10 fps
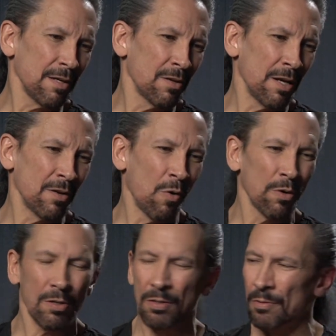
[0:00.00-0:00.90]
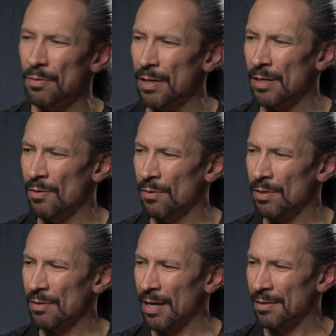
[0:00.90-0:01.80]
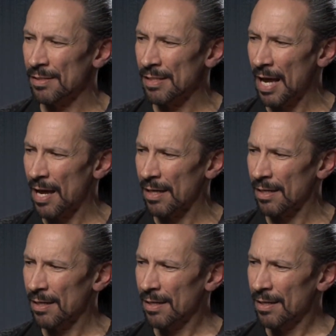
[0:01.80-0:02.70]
In, in order to in order to understand